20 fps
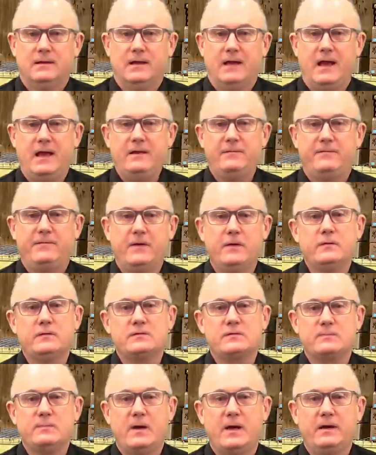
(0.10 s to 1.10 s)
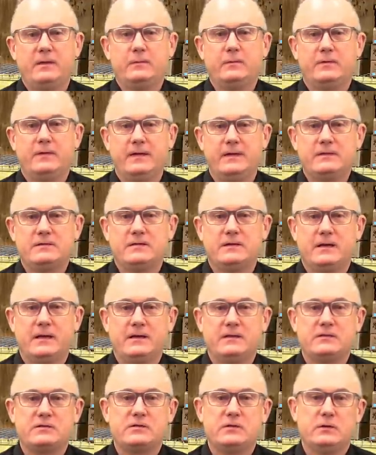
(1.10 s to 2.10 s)
Hey folks, Mike with
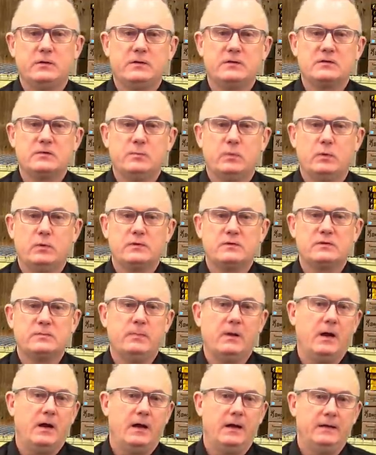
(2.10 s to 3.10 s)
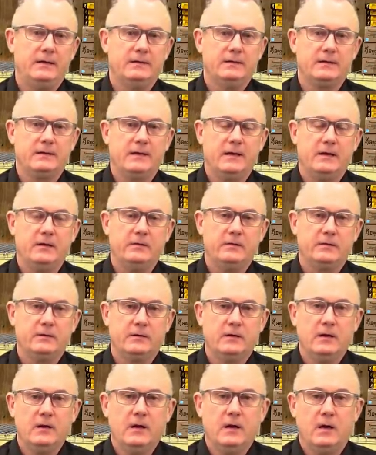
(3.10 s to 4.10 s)
H&H Shooting Sports Behind the Counter.